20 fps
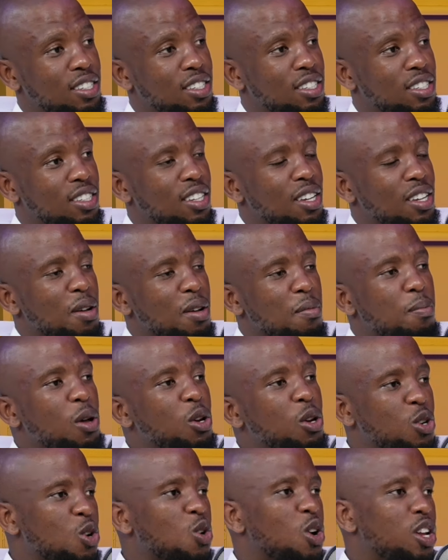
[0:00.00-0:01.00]
Mm. But you
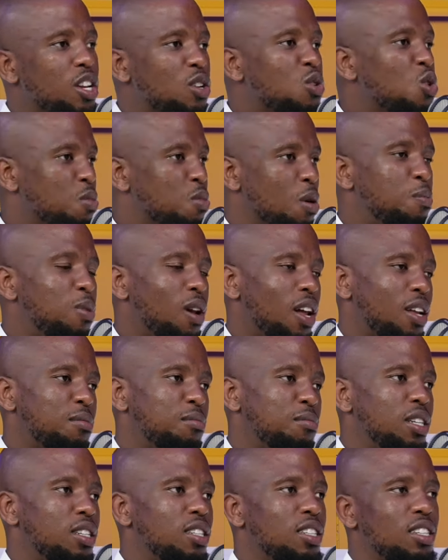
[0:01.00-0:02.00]
don't know, it could be blood
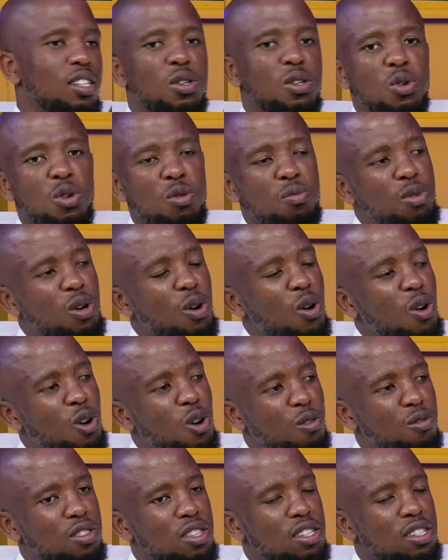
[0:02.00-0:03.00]
money. It, it could, could, be, be all
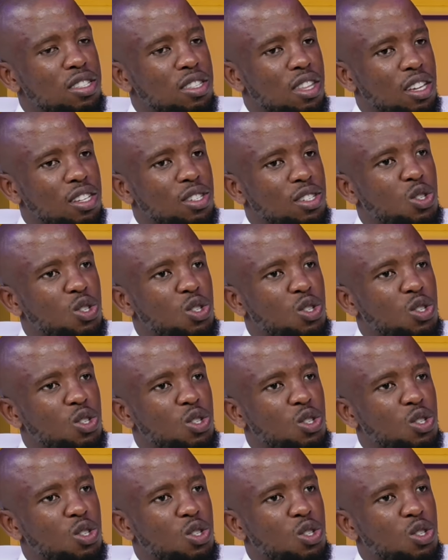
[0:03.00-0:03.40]
drugs. of these things.